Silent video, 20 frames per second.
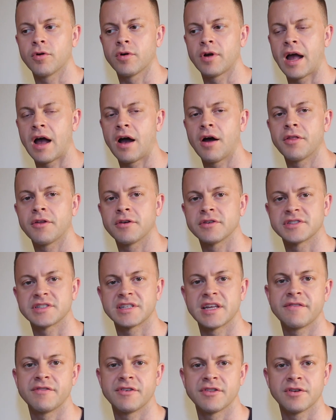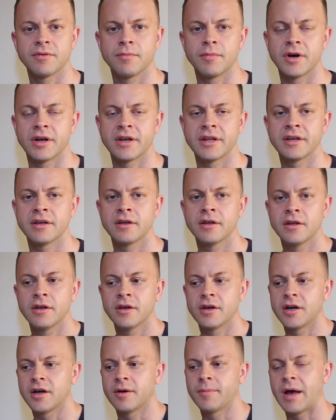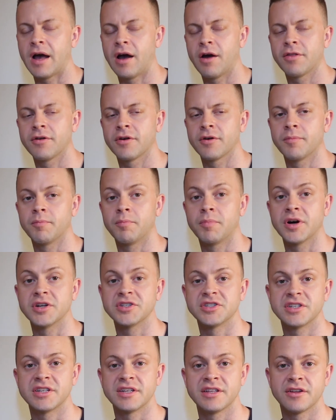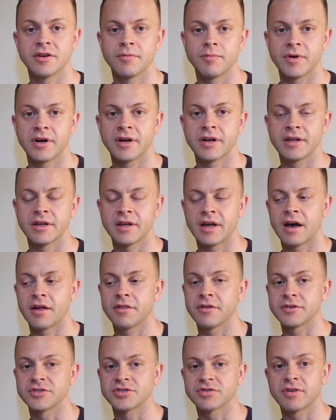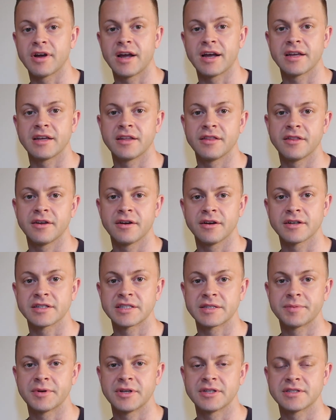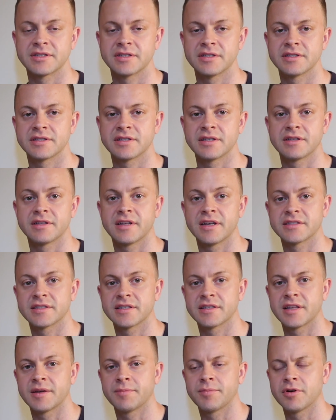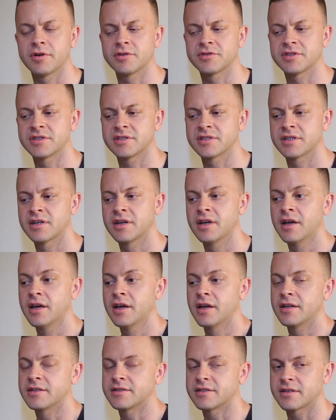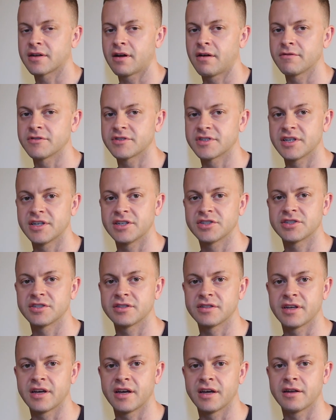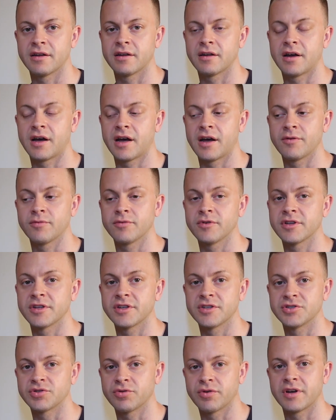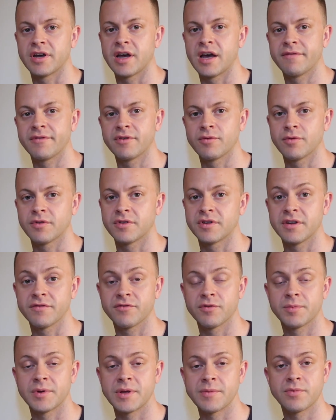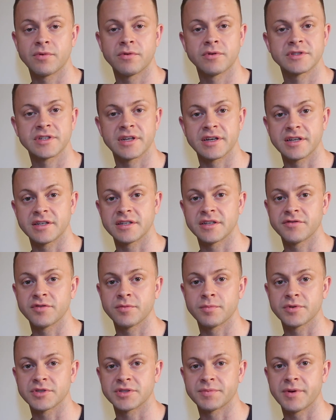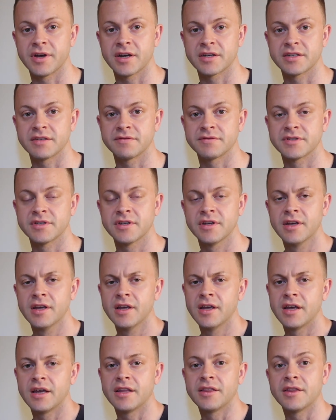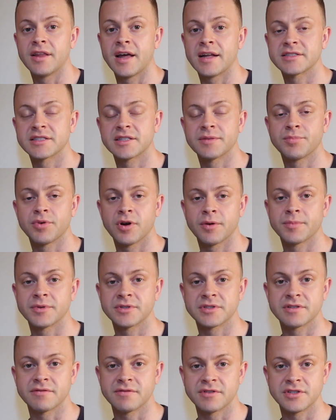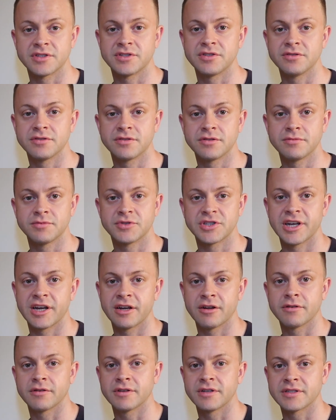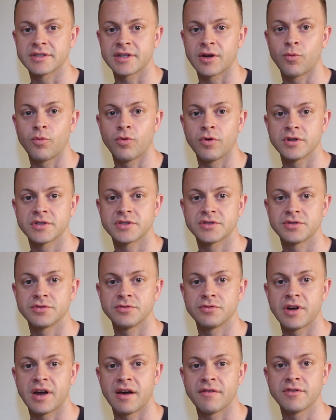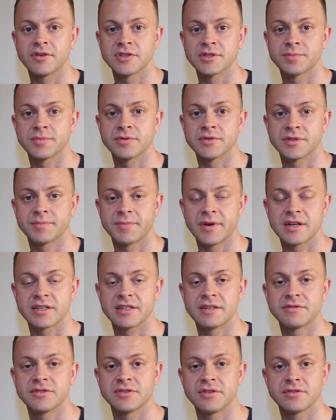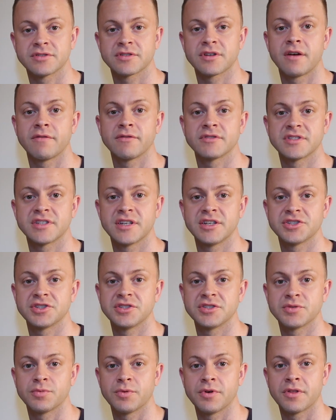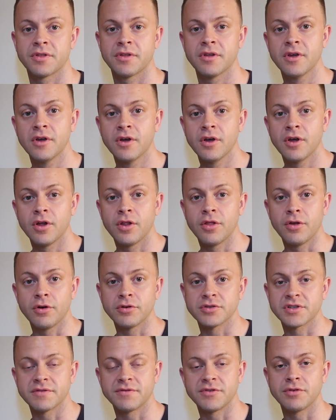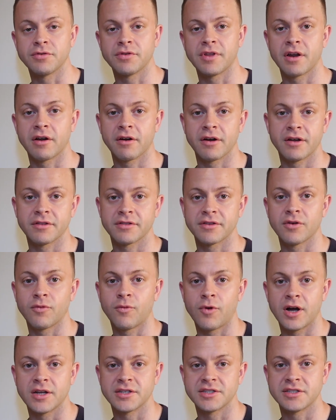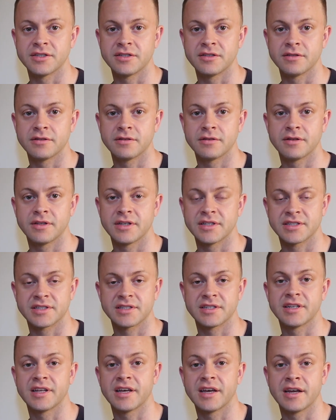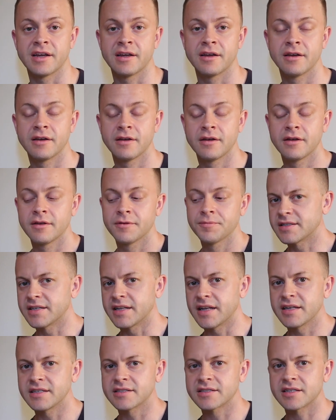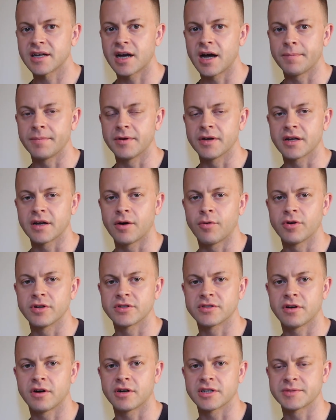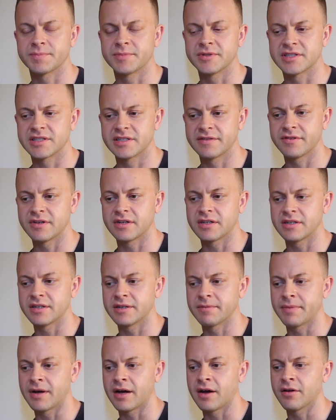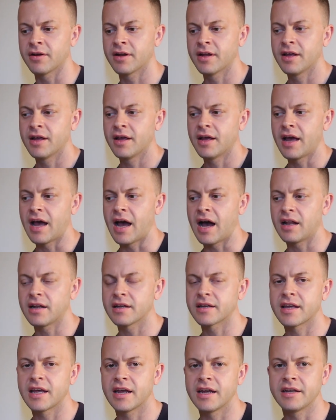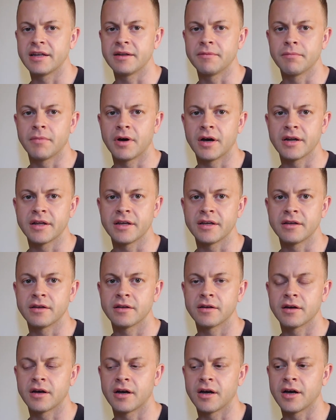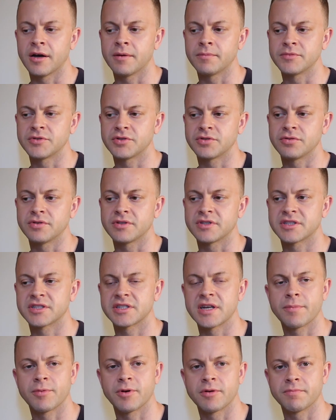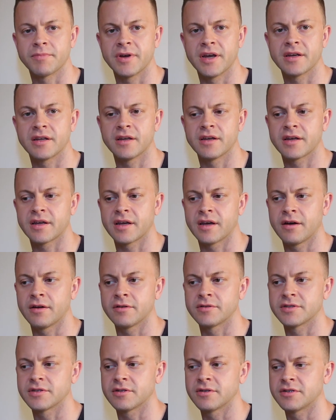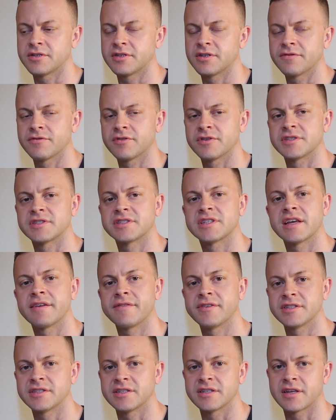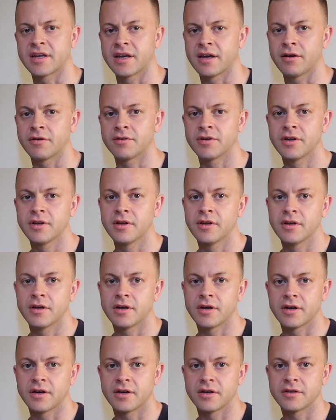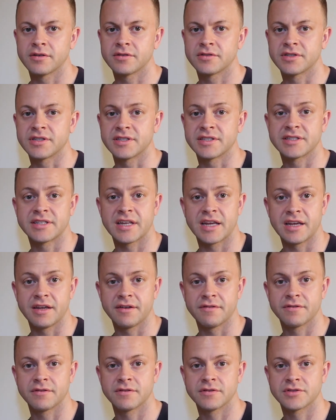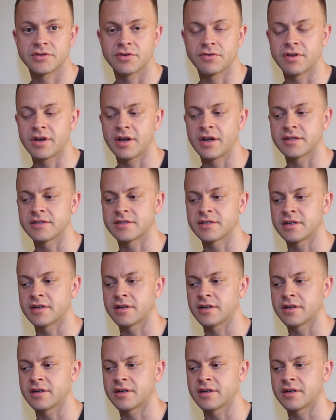how they're saving their money, how they're budgeting their money, how they're tracking their expenses and things that they purchase. It's a conversation that I really enjoy having with different people because I get different perspectives. And that's the purpose of this YouTube channel, is I want to have those perspectives and those conversations with those of you that are out there watching this today. Today's topic, I want to talk specifically about allocating money to a separate bank account or a different savings account to save, so that